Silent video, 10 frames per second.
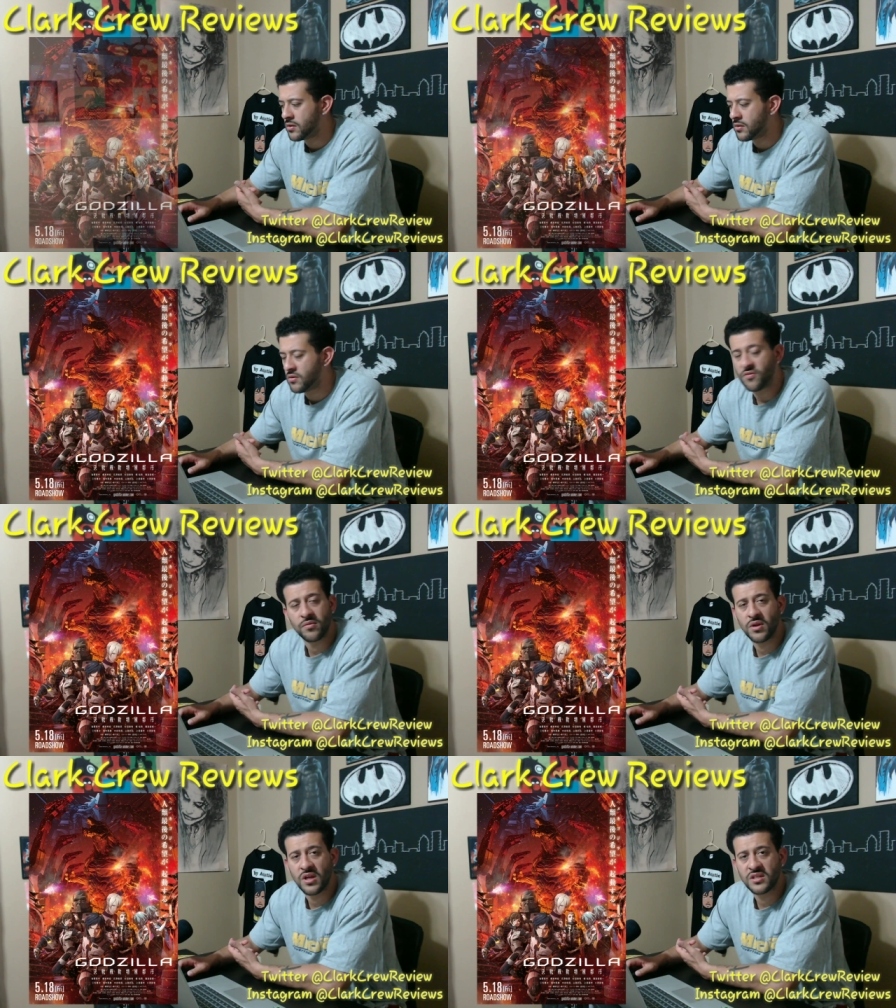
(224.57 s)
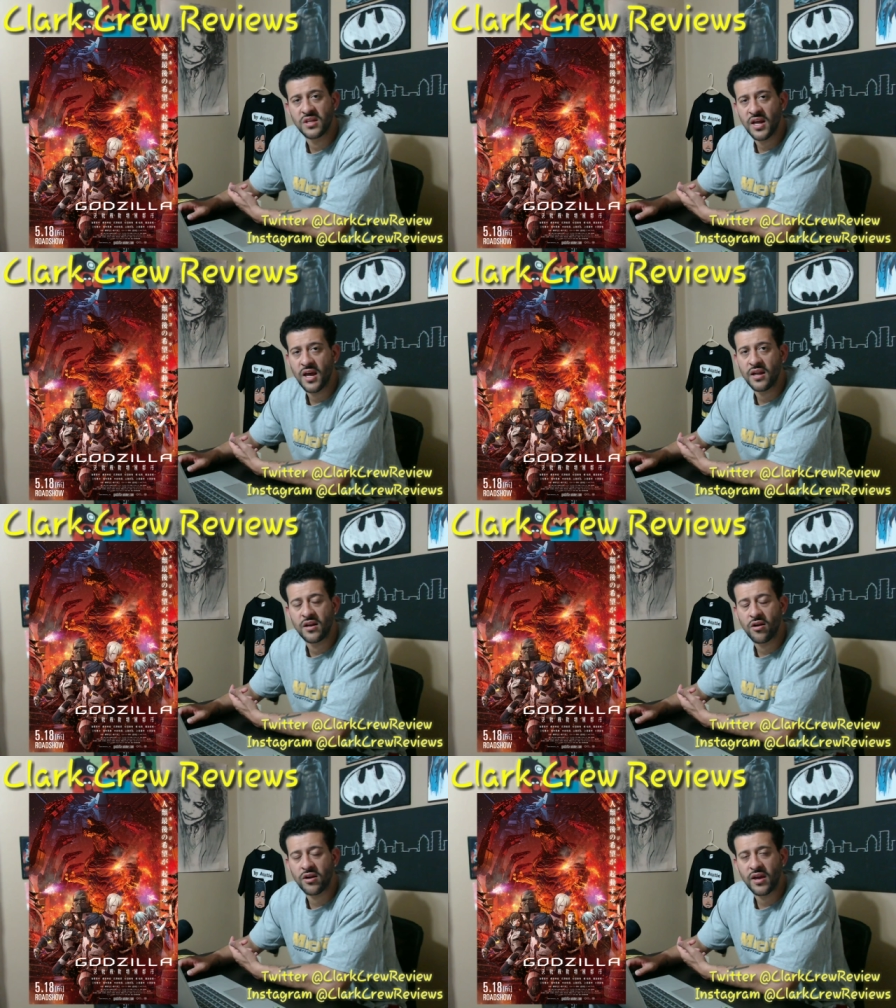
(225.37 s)
Well, from the looks of that, it
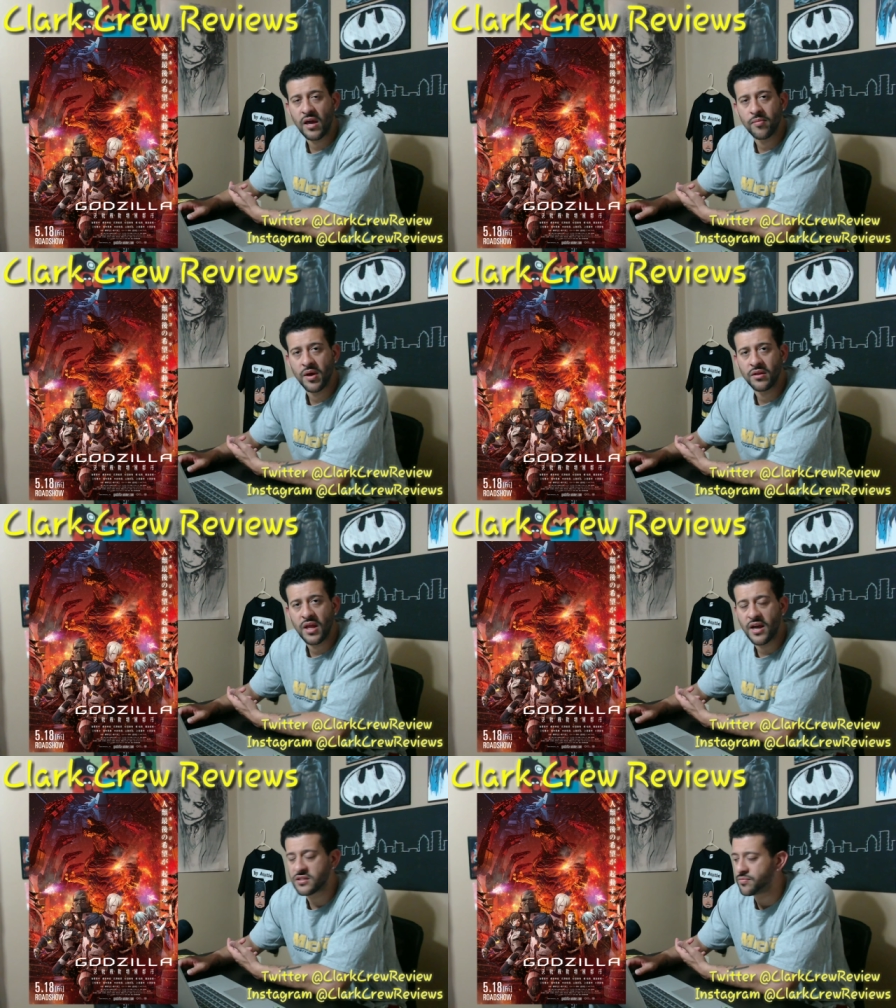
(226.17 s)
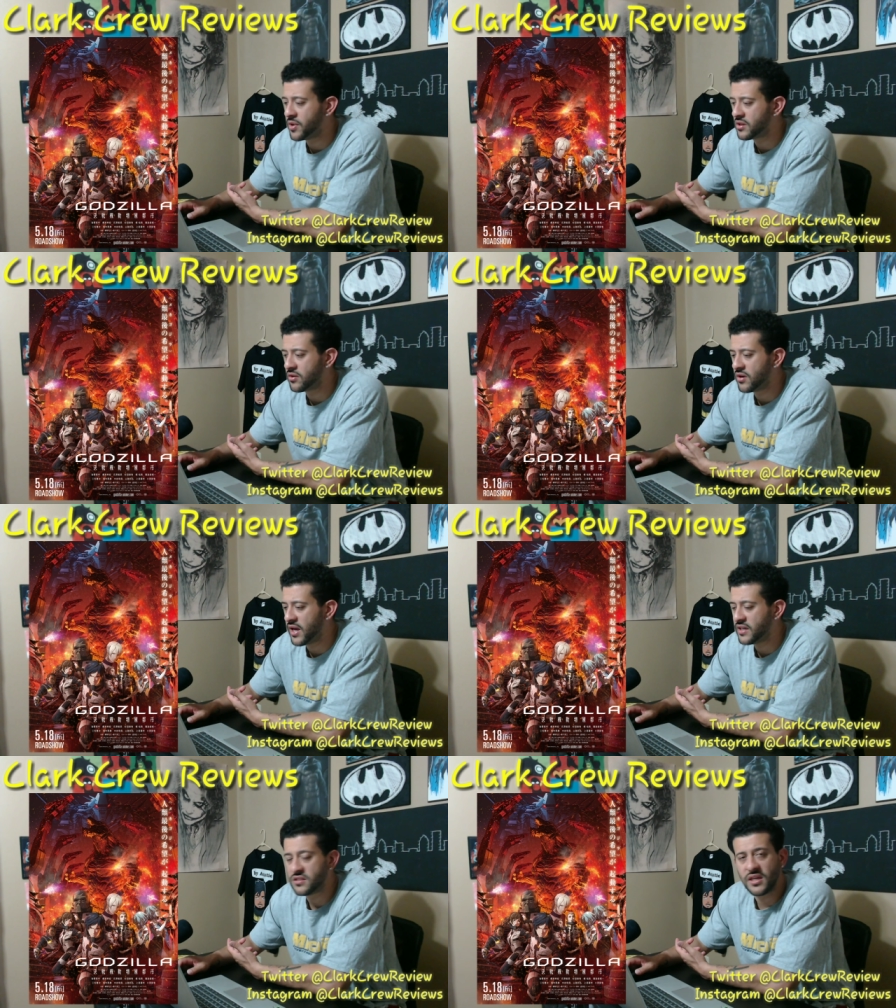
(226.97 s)
already came out last month on the
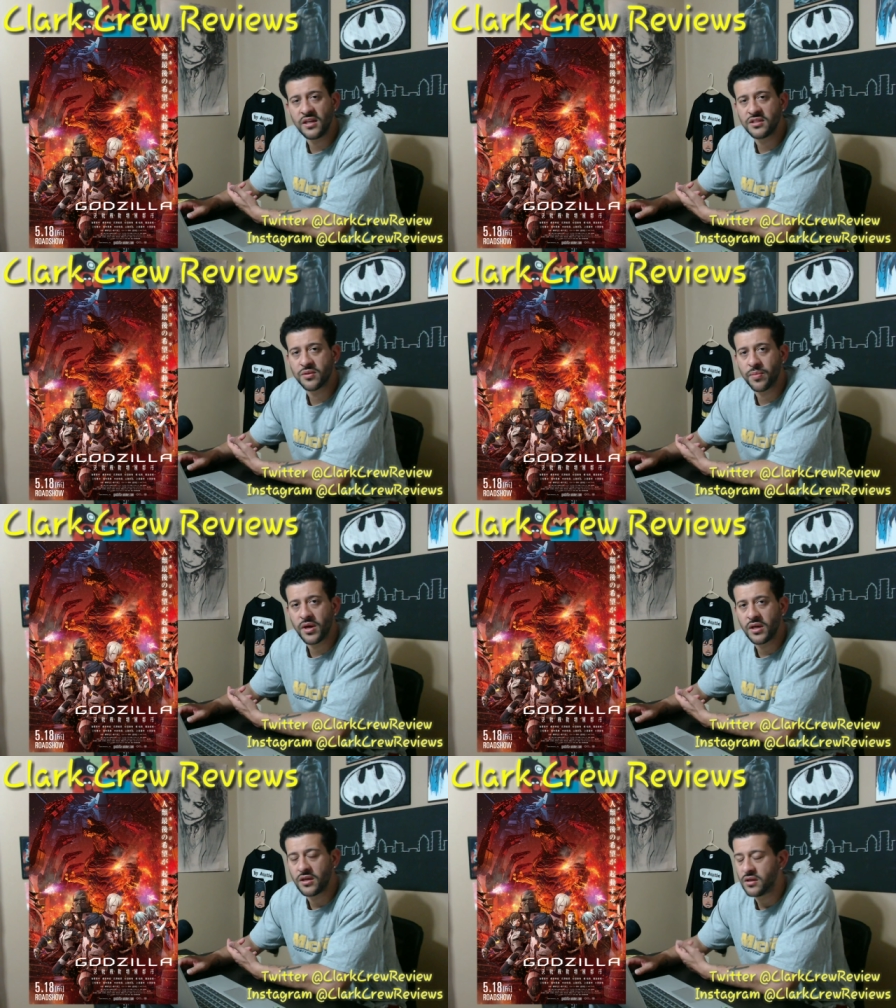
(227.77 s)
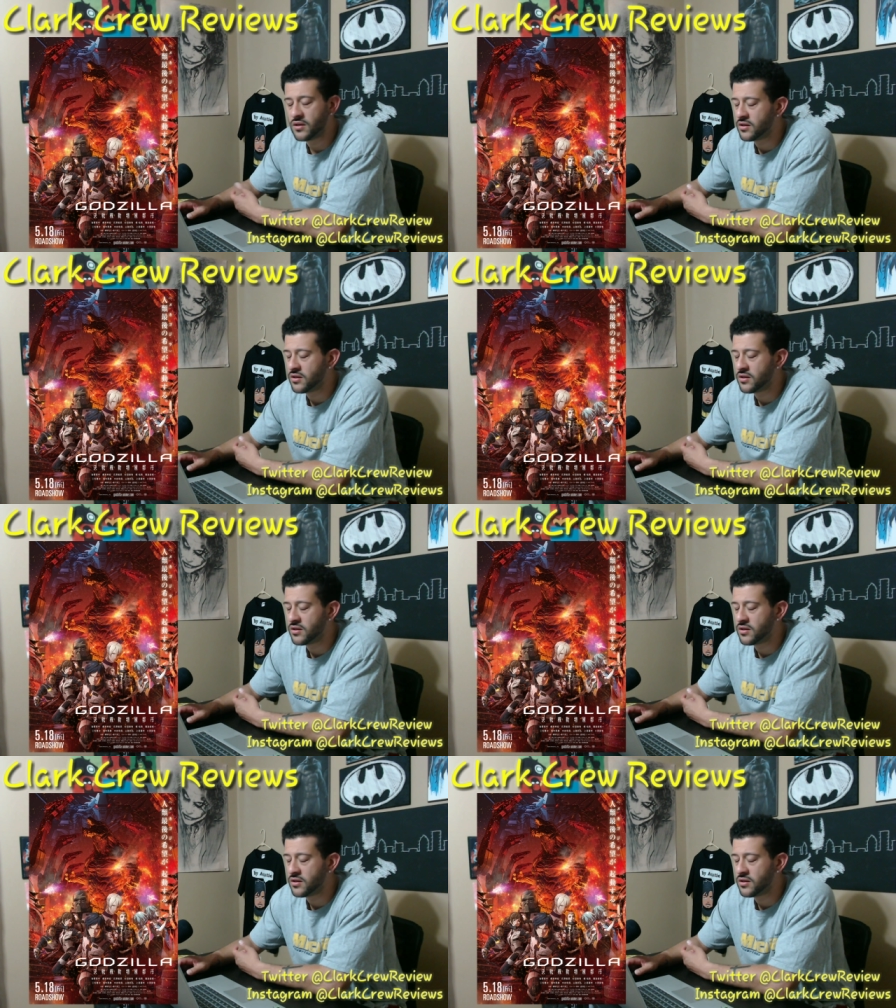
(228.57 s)
18 in Japan.